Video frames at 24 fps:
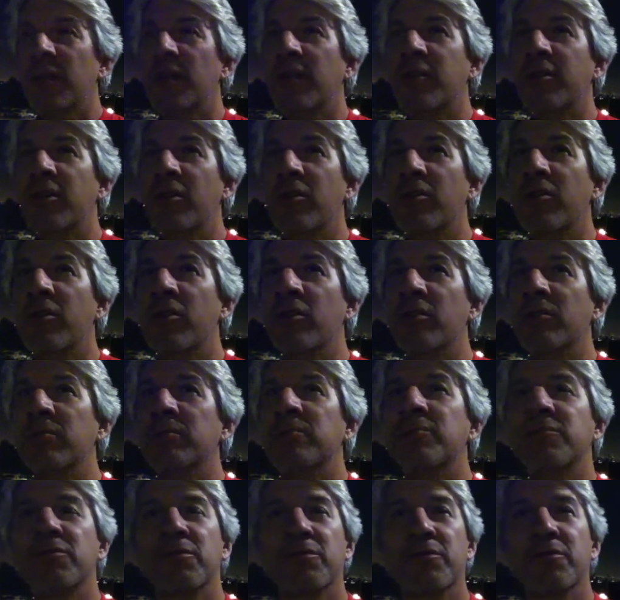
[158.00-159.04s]
I go
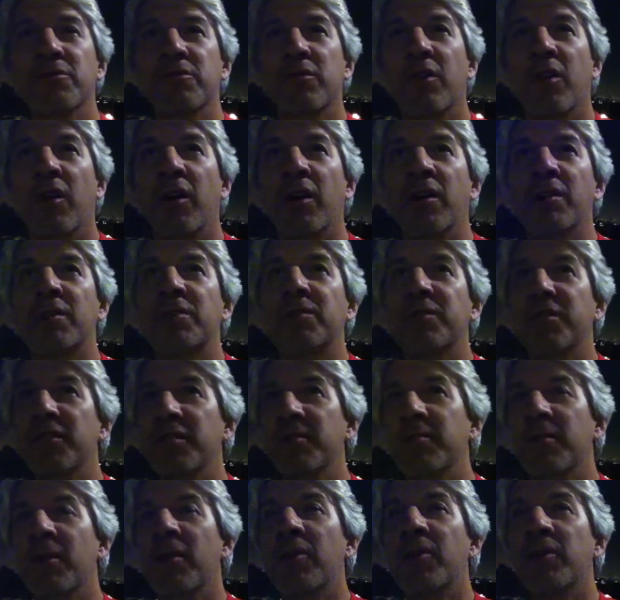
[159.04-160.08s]
home, do the drawings,
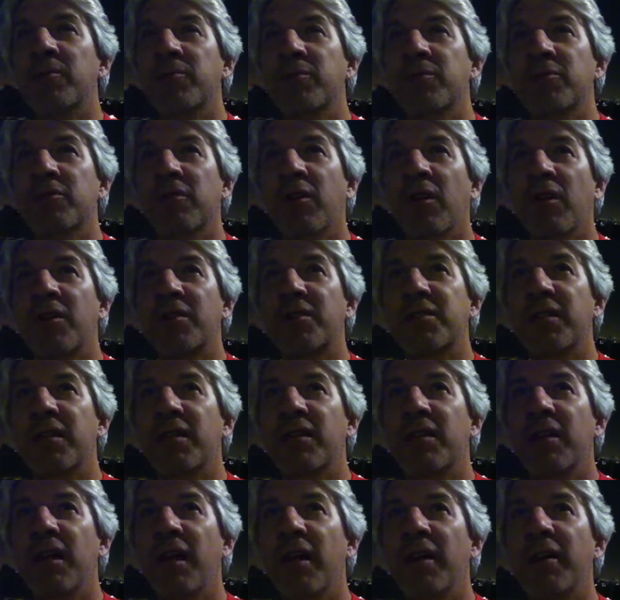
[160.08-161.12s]
email him the drawings
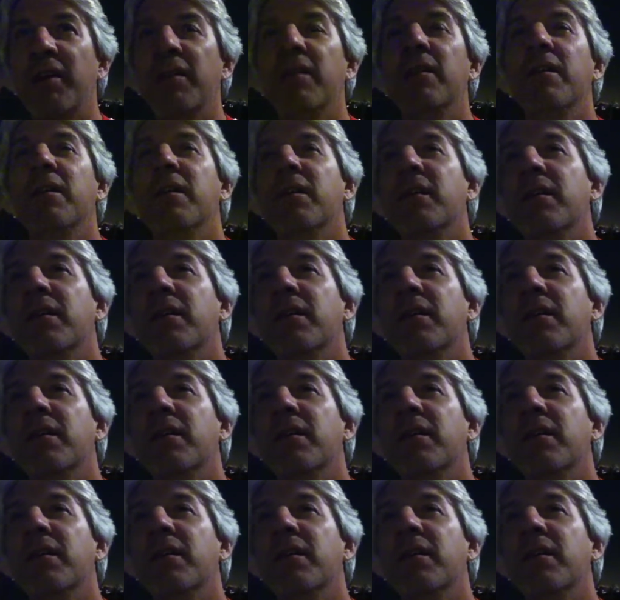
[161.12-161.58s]
that night,